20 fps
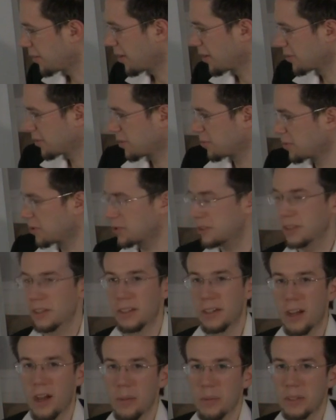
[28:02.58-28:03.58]
contrary motion
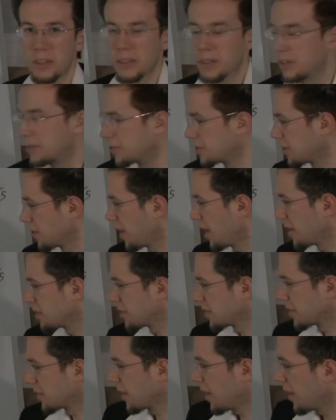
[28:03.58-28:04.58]
and common tone. So
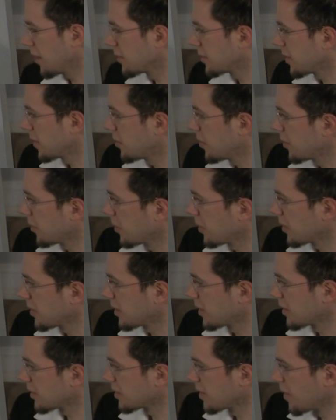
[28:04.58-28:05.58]
how it's going to be
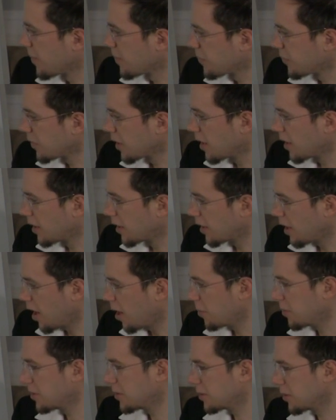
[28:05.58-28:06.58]
worth is
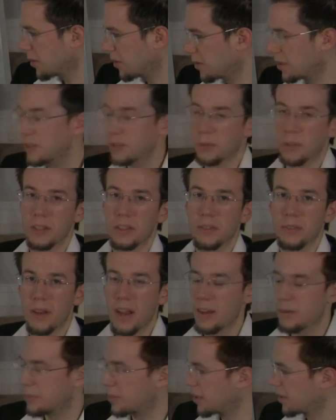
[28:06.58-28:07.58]
common tone is worth
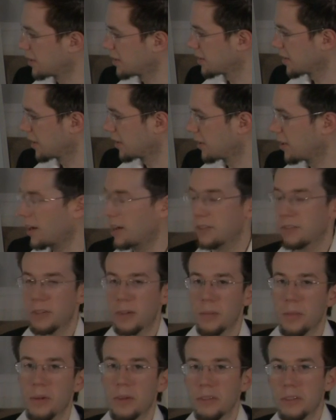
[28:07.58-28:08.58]
5 marks and
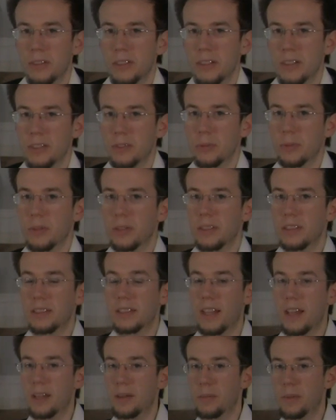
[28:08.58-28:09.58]
contrary motion is
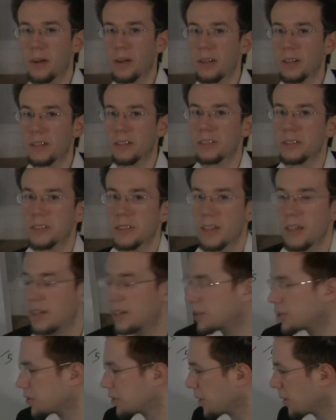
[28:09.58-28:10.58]
worth 10 marks.
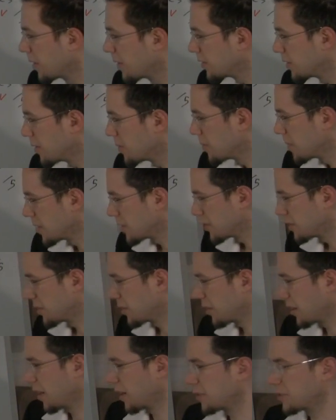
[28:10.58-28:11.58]
So if you missed
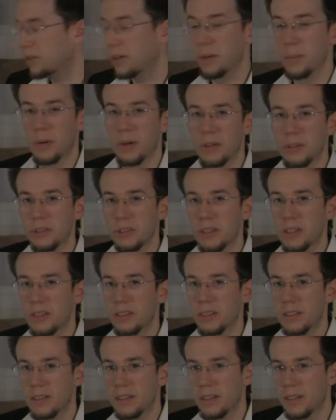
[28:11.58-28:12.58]
your contrary
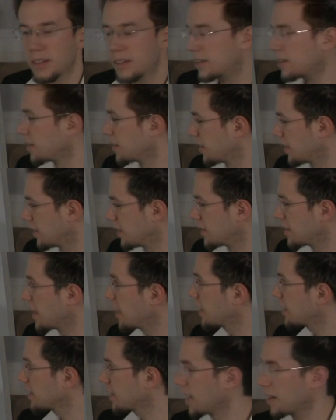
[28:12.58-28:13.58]
motion, then
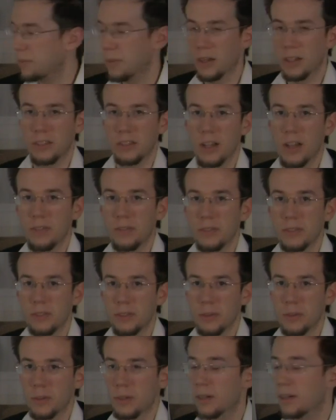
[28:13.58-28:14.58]
take 10 marks off your
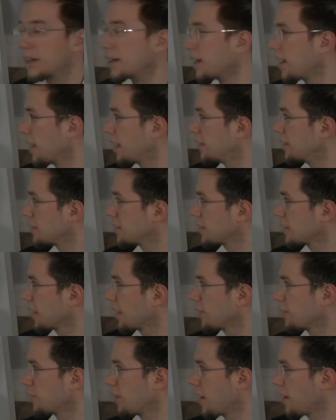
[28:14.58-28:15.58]
score, and you still
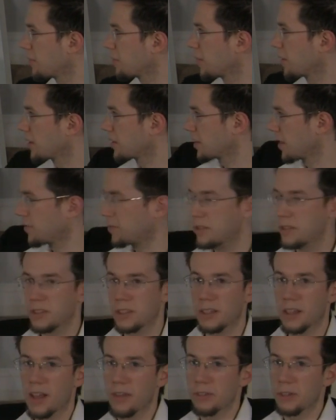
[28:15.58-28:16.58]
get 5 marks if you
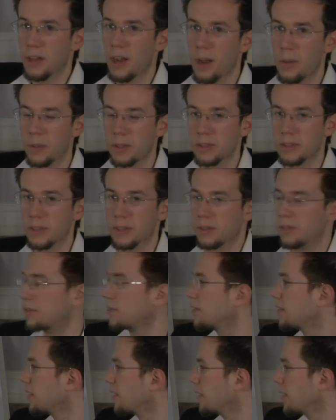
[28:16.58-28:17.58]
still have a common tone.